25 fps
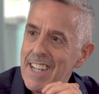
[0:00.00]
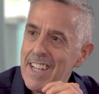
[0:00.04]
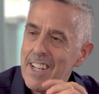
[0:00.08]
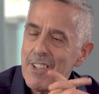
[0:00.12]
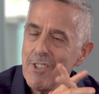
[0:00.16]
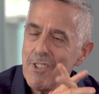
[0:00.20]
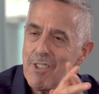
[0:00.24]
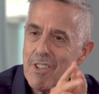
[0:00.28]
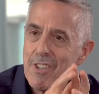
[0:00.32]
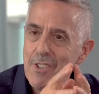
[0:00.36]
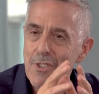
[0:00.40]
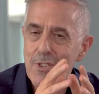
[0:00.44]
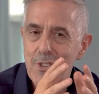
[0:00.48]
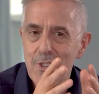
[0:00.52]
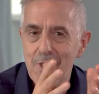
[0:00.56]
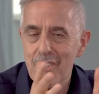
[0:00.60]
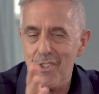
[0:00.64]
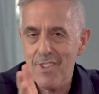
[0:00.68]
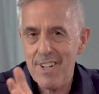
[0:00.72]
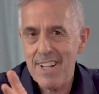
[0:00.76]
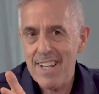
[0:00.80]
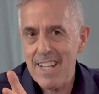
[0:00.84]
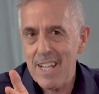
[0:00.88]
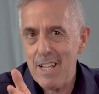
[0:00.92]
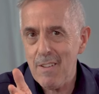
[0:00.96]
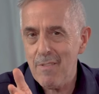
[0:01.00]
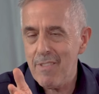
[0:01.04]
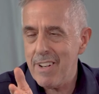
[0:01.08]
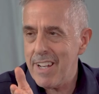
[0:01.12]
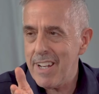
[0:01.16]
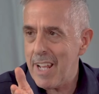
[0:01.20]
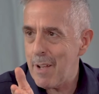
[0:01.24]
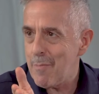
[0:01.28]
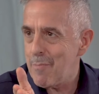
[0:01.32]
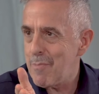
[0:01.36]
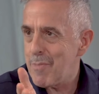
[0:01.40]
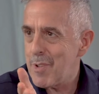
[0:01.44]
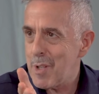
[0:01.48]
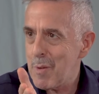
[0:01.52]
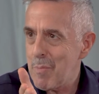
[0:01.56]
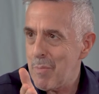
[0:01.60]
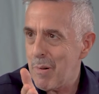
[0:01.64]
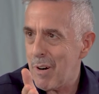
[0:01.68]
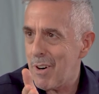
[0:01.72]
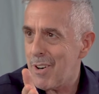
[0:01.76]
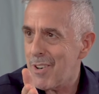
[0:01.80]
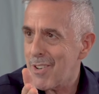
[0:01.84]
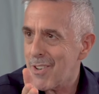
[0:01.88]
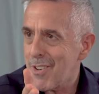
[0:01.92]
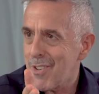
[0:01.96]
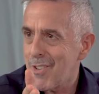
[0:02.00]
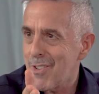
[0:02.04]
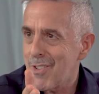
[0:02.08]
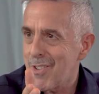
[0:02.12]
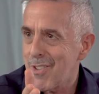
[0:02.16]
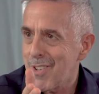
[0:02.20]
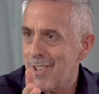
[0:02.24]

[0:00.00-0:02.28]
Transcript: It isn't just leave an empty box.